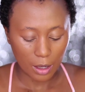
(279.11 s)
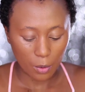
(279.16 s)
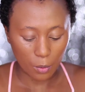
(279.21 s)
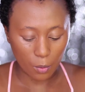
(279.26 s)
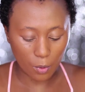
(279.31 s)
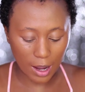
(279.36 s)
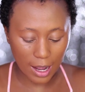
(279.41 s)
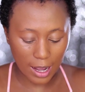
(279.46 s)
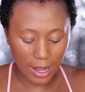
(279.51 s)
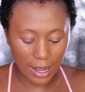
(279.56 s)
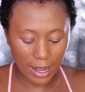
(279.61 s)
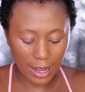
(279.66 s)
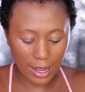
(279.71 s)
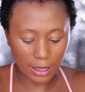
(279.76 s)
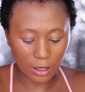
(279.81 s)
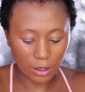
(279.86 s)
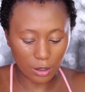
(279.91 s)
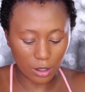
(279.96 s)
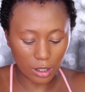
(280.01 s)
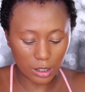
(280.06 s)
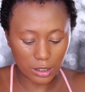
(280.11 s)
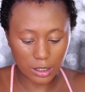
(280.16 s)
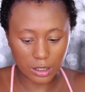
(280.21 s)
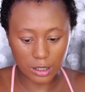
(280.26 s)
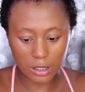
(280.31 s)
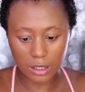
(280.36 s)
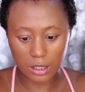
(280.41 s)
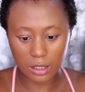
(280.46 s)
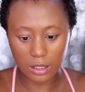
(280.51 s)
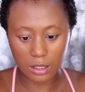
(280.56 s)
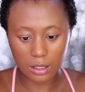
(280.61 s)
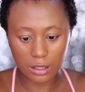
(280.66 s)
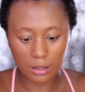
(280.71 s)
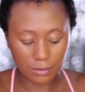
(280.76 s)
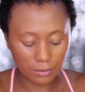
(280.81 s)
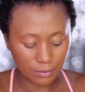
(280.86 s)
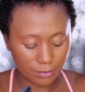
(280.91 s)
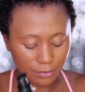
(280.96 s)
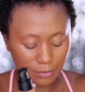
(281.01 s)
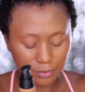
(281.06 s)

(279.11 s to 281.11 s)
Why I got the